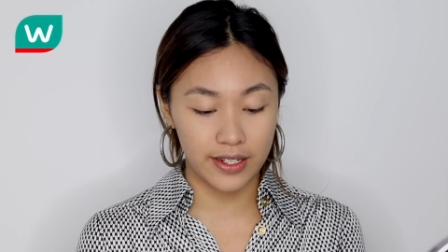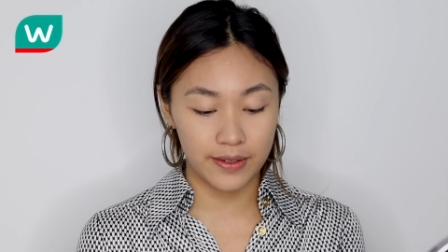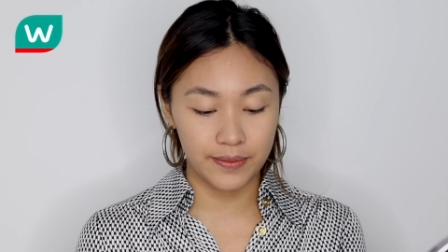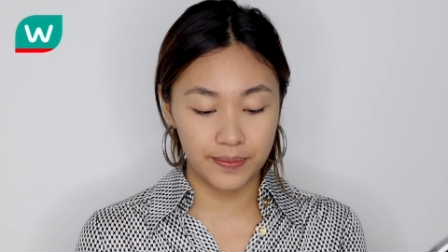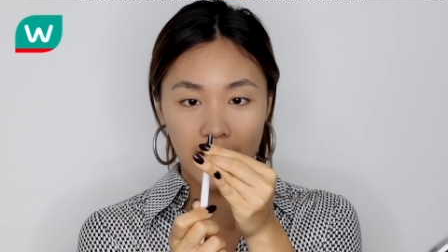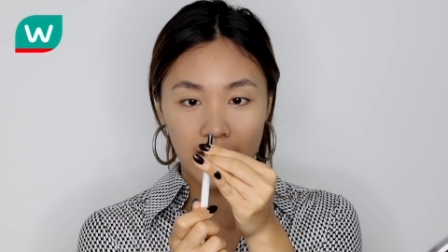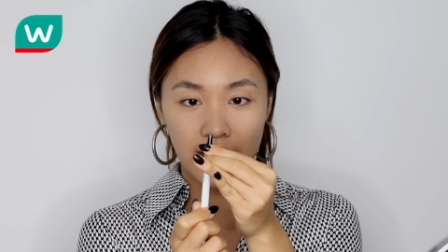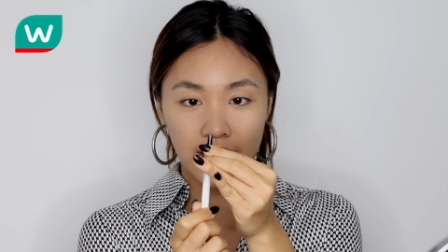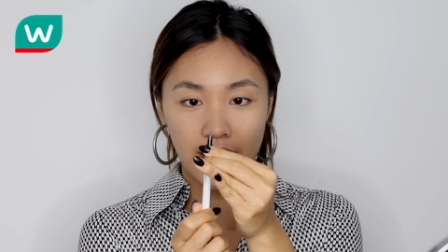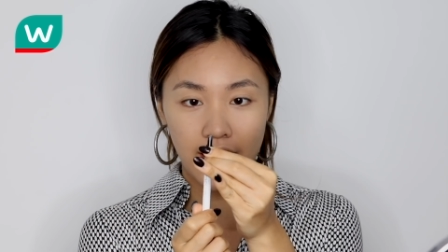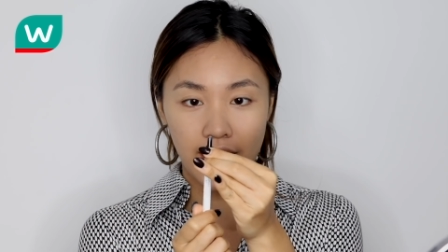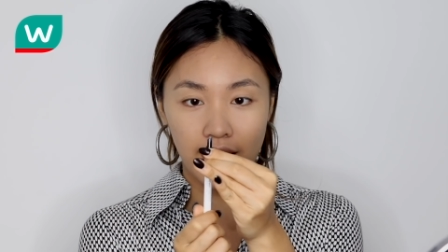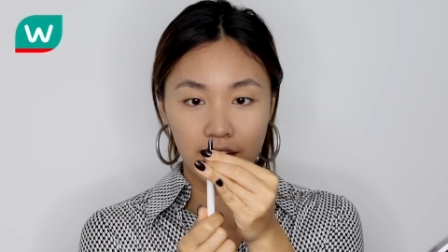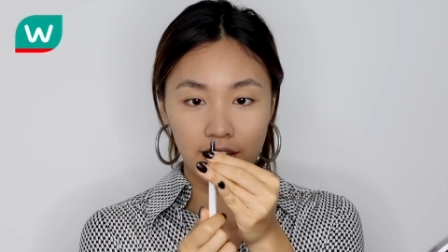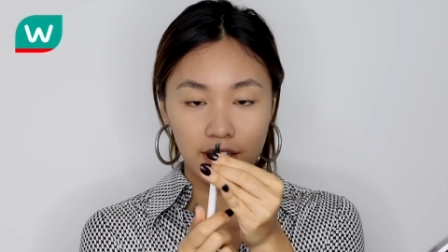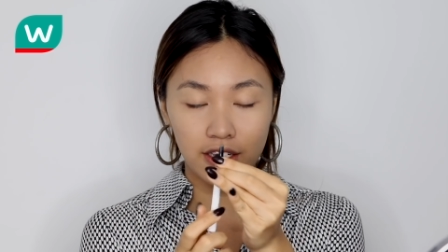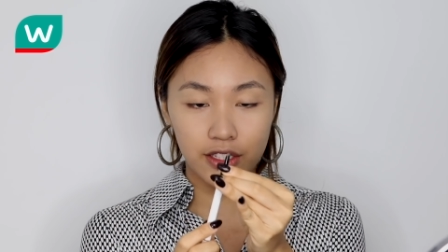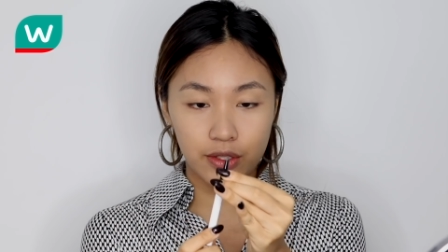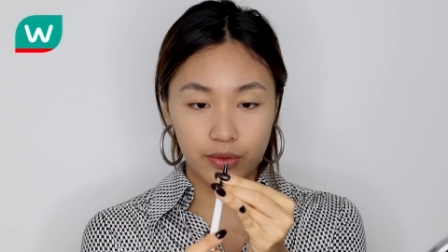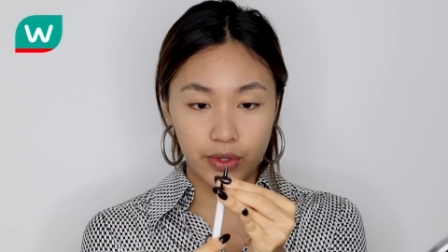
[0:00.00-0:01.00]
And the
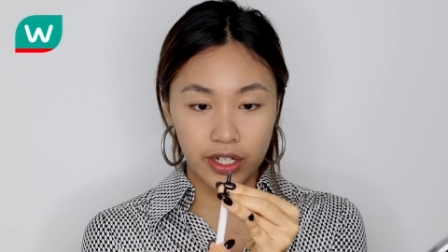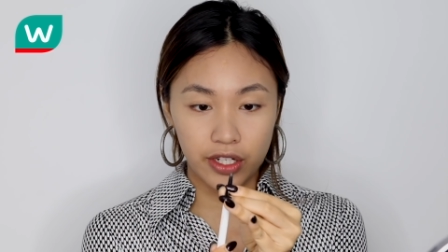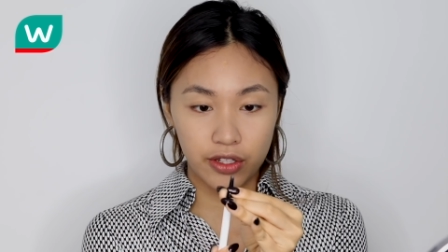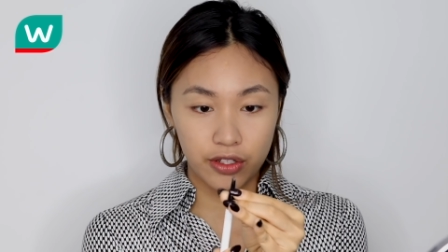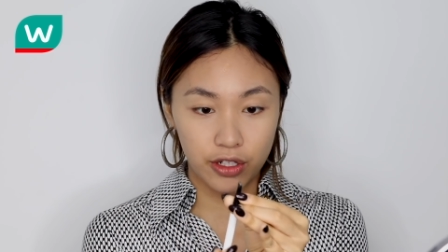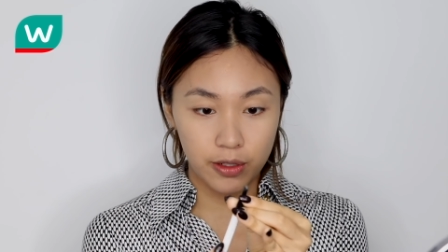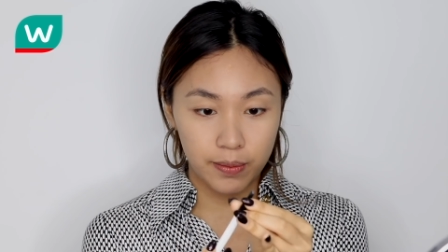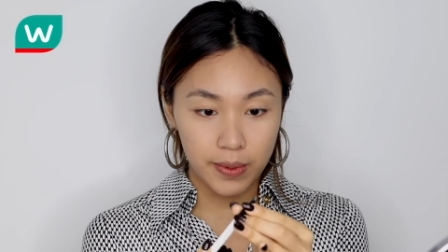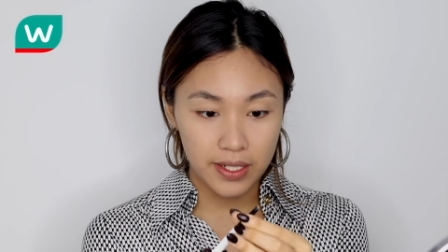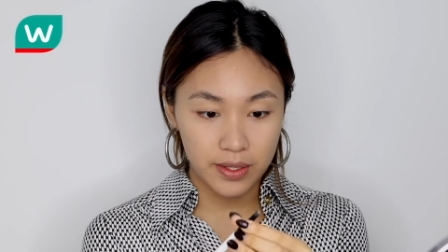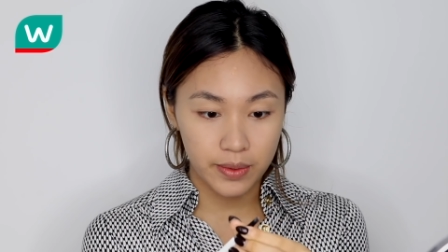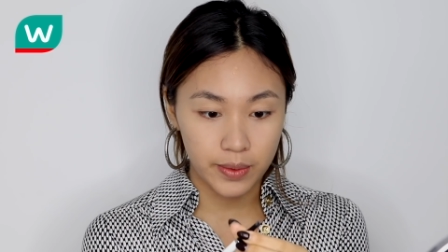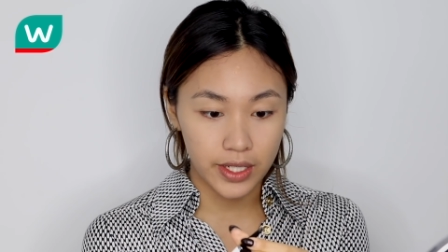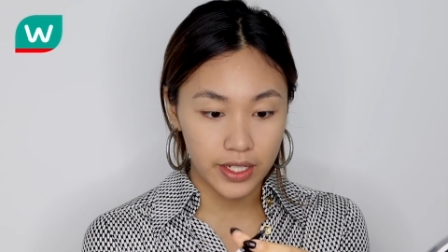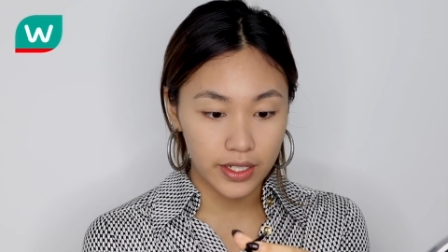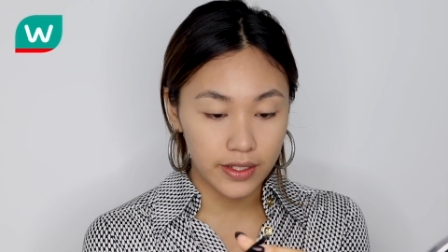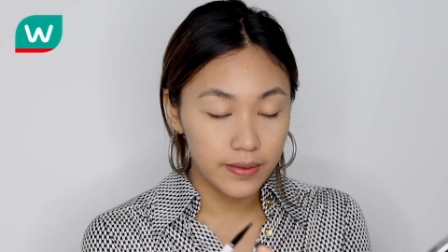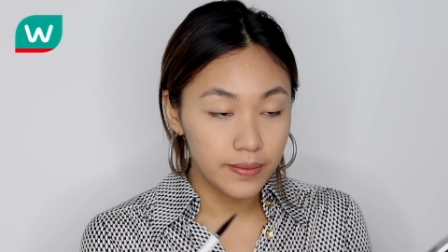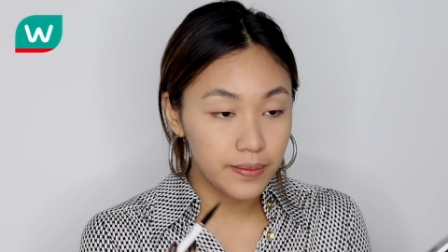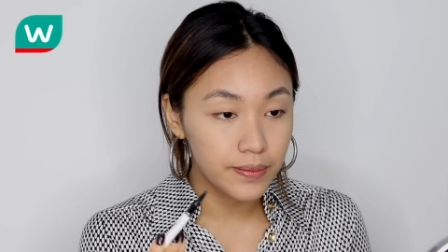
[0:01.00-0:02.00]
angle is really dope as
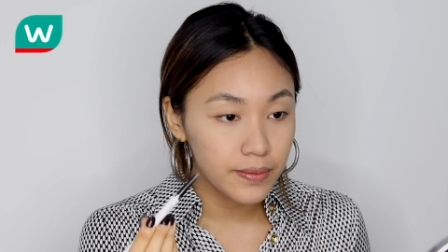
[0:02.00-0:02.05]
well.